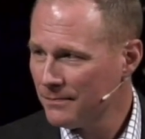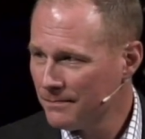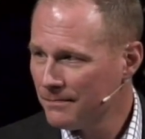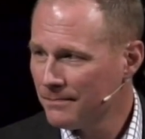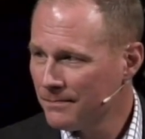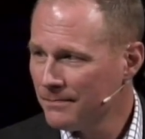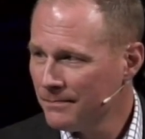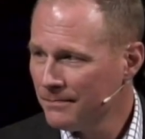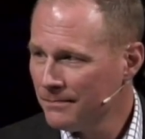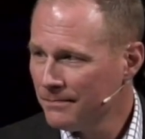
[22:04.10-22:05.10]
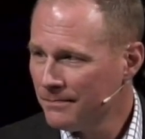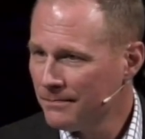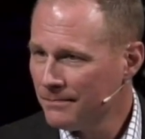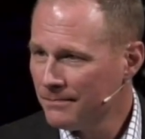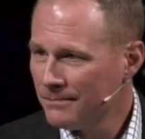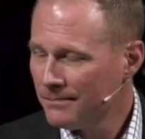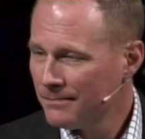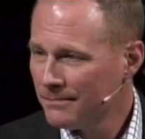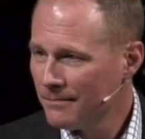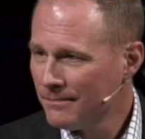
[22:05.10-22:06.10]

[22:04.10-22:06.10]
[no speech]